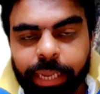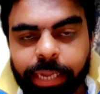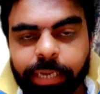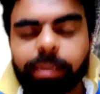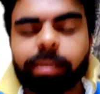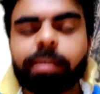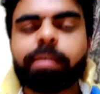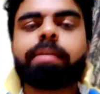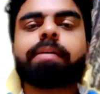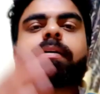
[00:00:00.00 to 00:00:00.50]
it.
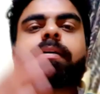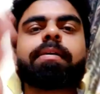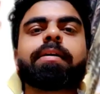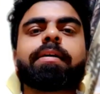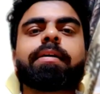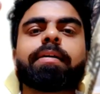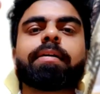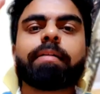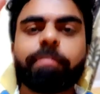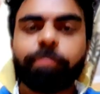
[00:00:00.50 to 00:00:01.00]

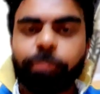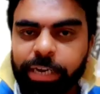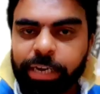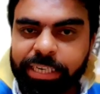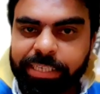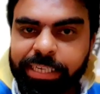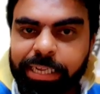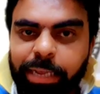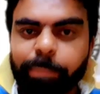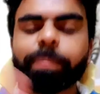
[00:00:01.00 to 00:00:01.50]
For
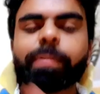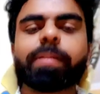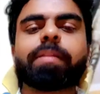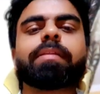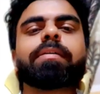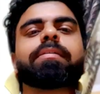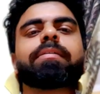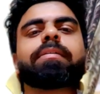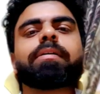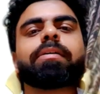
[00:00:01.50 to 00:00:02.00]
example,
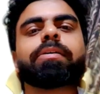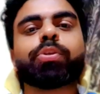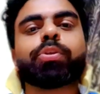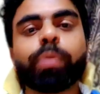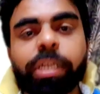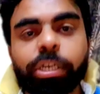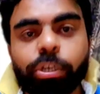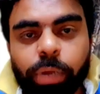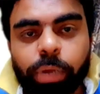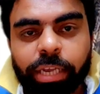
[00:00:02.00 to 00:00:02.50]
you
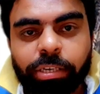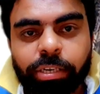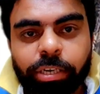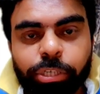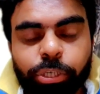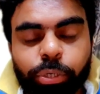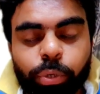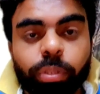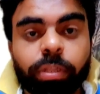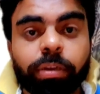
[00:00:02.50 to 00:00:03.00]
need to actually
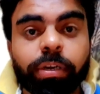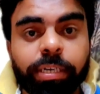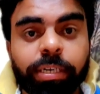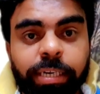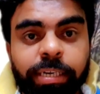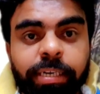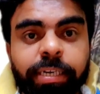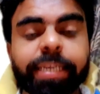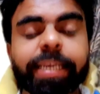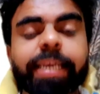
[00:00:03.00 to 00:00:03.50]
show the
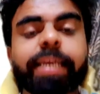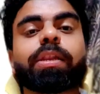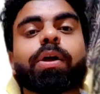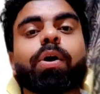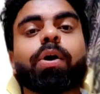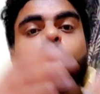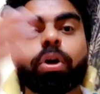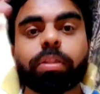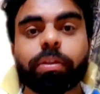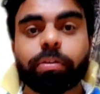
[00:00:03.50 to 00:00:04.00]
return ticket
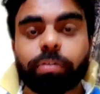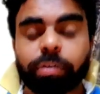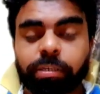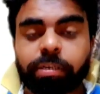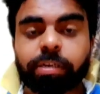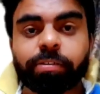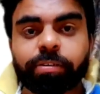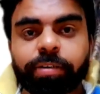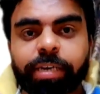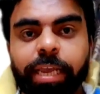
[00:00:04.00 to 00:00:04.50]
or the
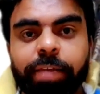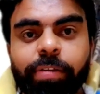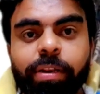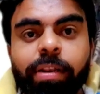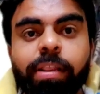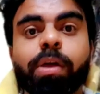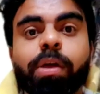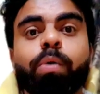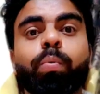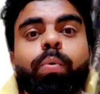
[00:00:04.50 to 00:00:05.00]
return travel,
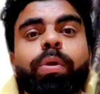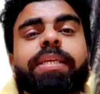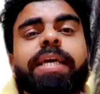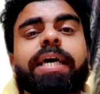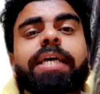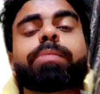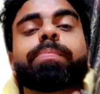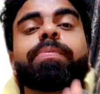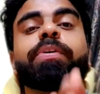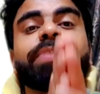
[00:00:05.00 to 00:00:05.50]
which
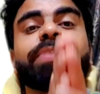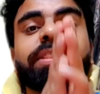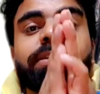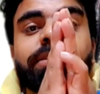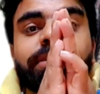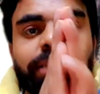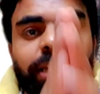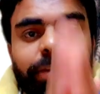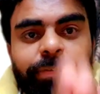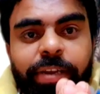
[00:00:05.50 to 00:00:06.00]
has to be within
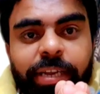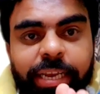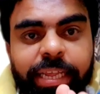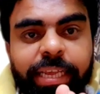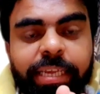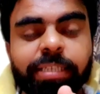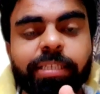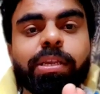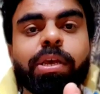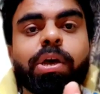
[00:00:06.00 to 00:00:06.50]
7
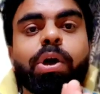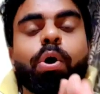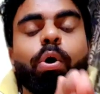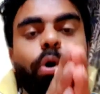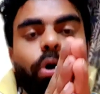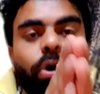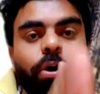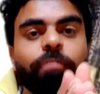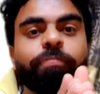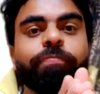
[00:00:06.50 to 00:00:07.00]
days
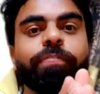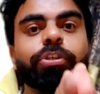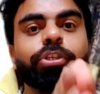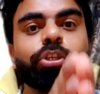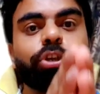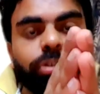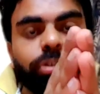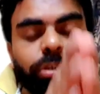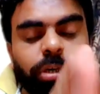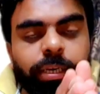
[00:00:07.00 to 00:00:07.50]
of
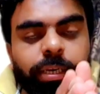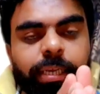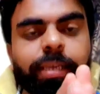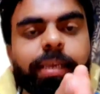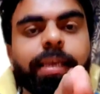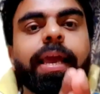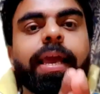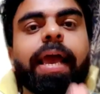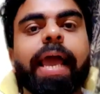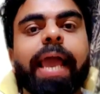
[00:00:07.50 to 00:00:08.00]
your journey.
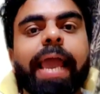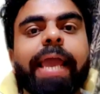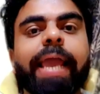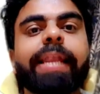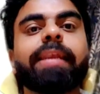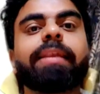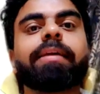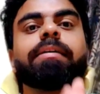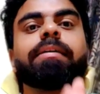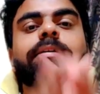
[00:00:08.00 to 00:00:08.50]

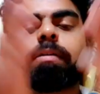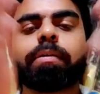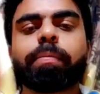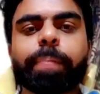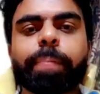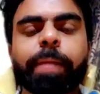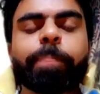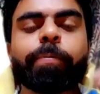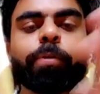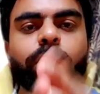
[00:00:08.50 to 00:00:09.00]
And
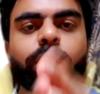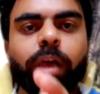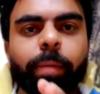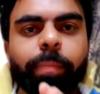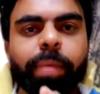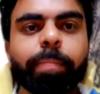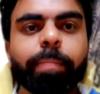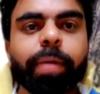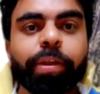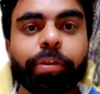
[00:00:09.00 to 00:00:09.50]
people who are
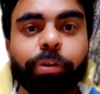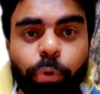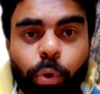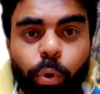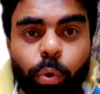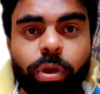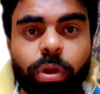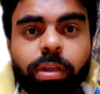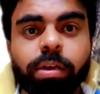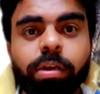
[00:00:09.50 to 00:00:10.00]
coming by
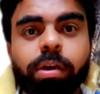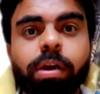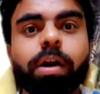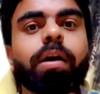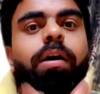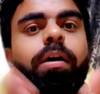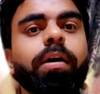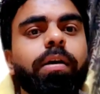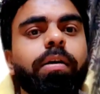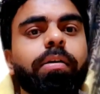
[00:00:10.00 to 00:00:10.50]
road,
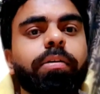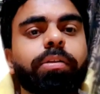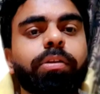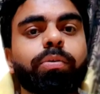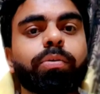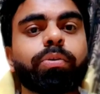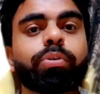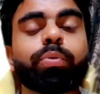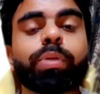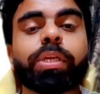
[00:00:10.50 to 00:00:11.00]

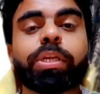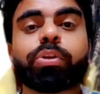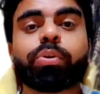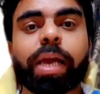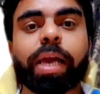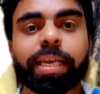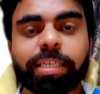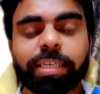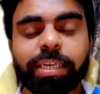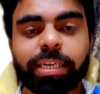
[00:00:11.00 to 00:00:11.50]
you need to
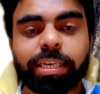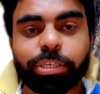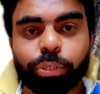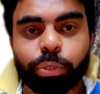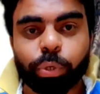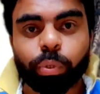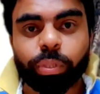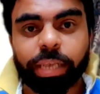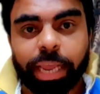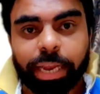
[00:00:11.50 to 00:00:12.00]
actually
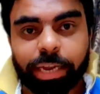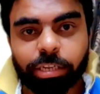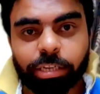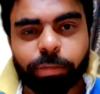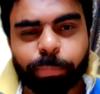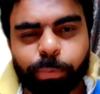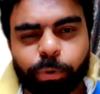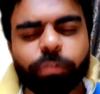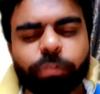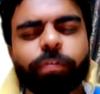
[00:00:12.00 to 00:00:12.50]
show the address
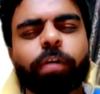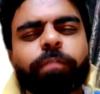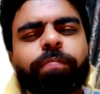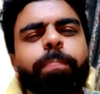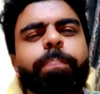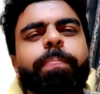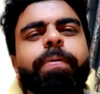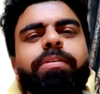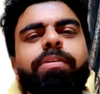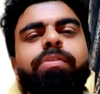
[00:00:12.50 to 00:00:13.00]
proof of the
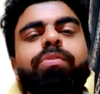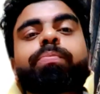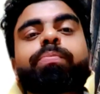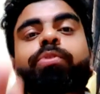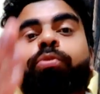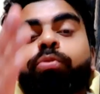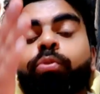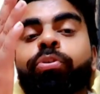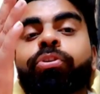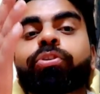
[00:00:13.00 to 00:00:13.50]
person whom
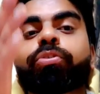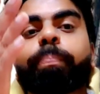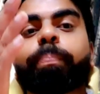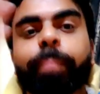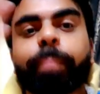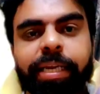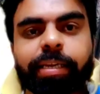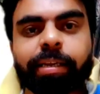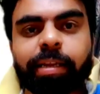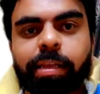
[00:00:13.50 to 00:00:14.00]
you're going to
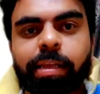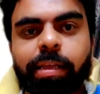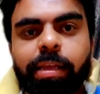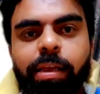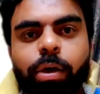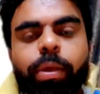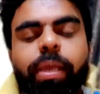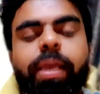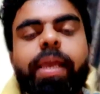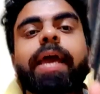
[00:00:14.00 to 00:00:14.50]
meet,
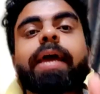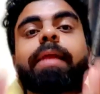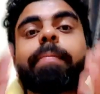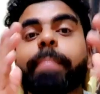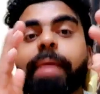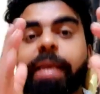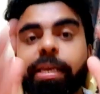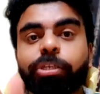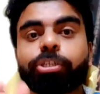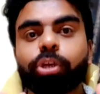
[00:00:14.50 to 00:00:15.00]
okay? And
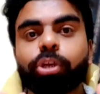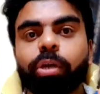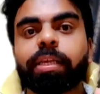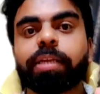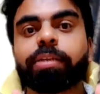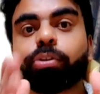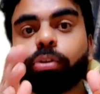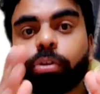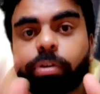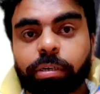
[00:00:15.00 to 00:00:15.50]
make sure
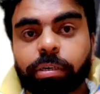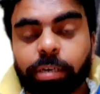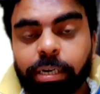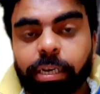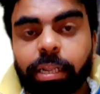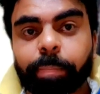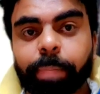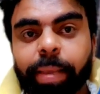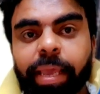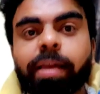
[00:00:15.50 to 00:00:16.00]
that you're
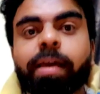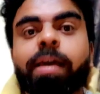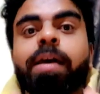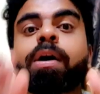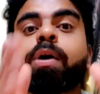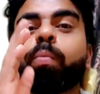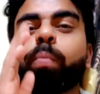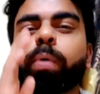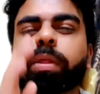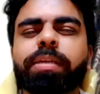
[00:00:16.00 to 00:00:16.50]
returning back
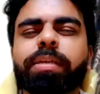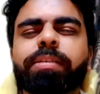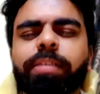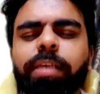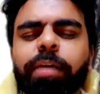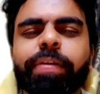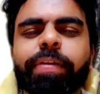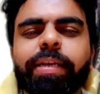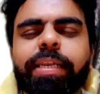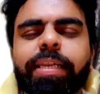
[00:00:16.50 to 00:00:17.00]
within 7